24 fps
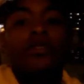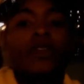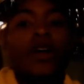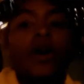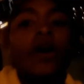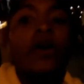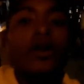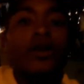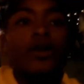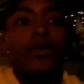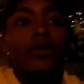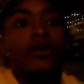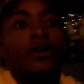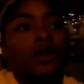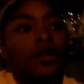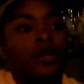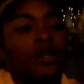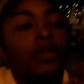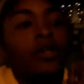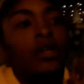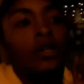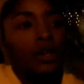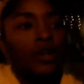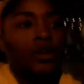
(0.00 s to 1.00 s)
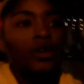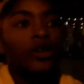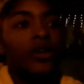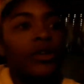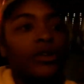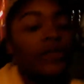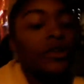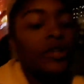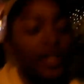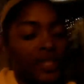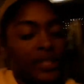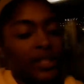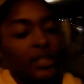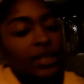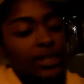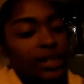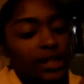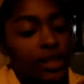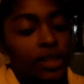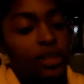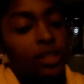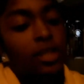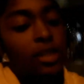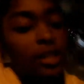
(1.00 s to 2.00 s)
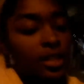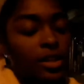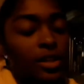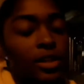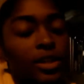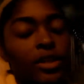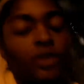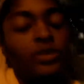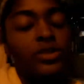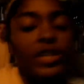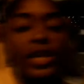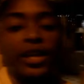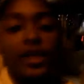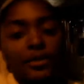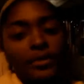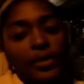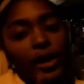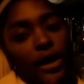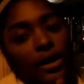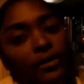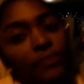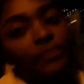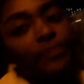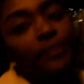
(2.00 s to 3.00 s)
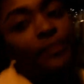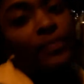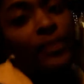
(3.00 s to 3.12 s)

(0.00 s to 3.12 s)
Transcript: don't know who Russ is, go check him out.